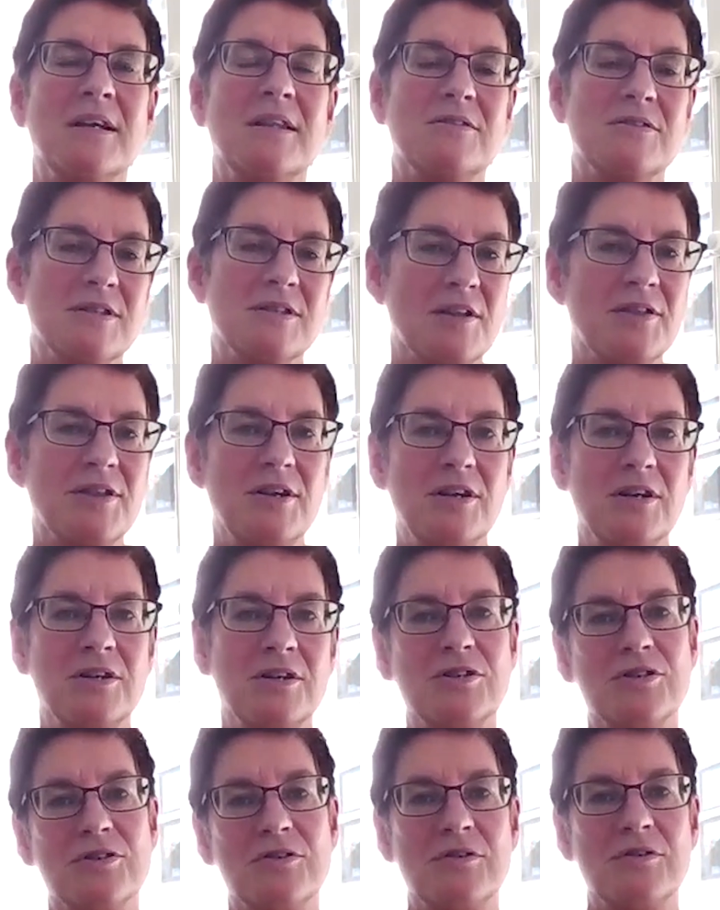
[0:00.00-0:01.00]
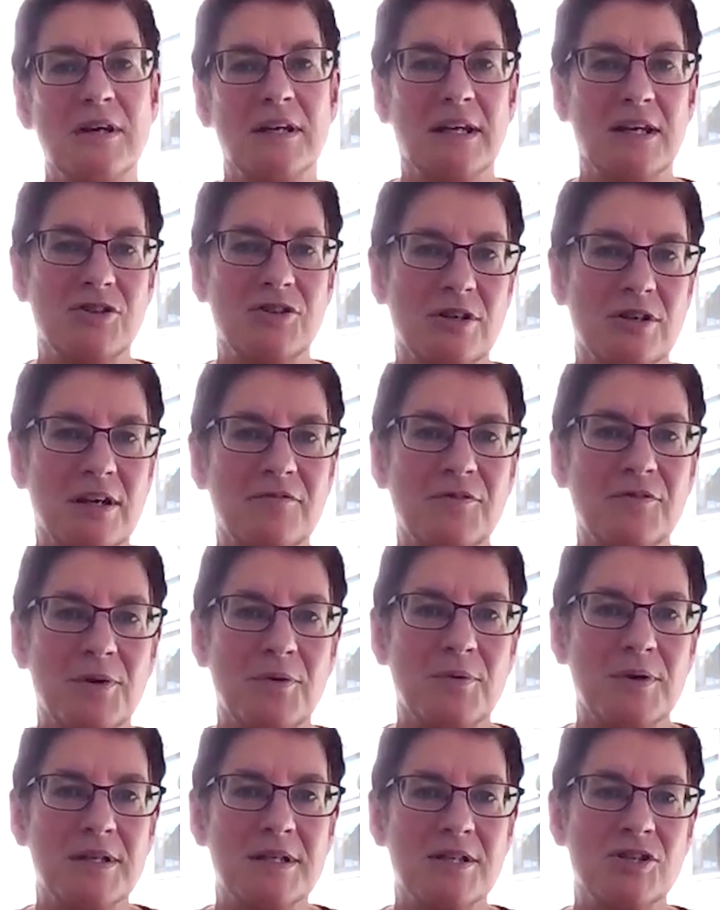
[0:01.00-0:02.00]
there's nothing you can do unless your loved
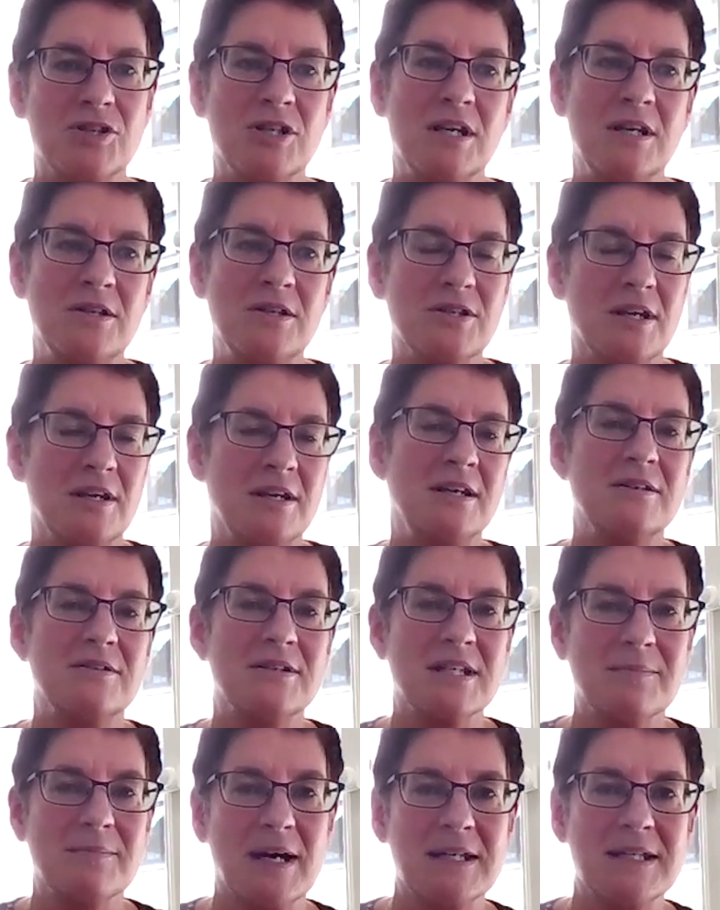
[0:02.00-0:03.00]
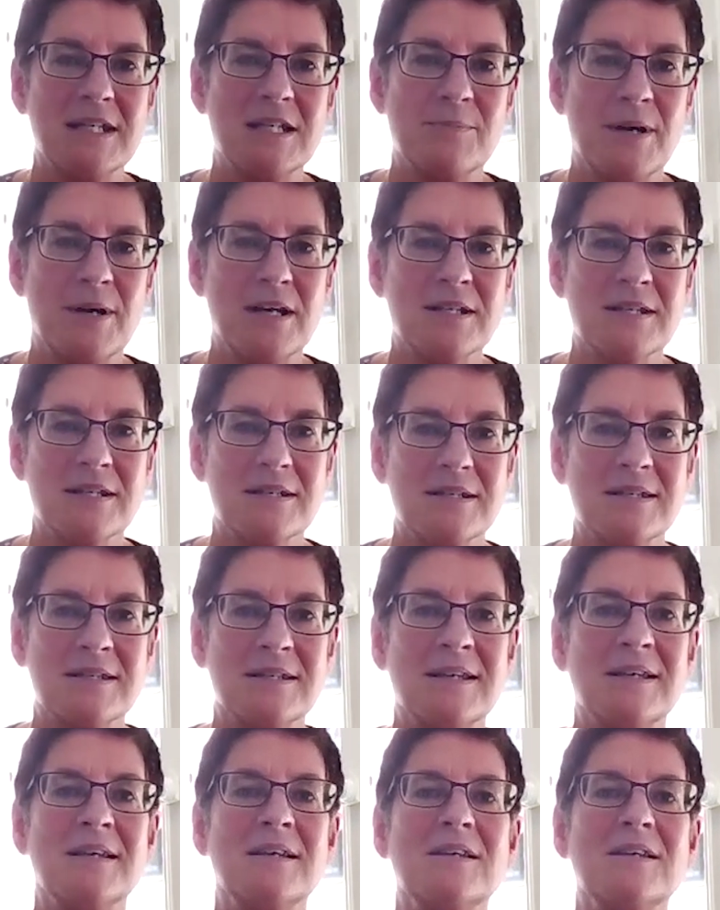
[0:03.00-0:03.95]
one wants to change, and here's some antidepressants.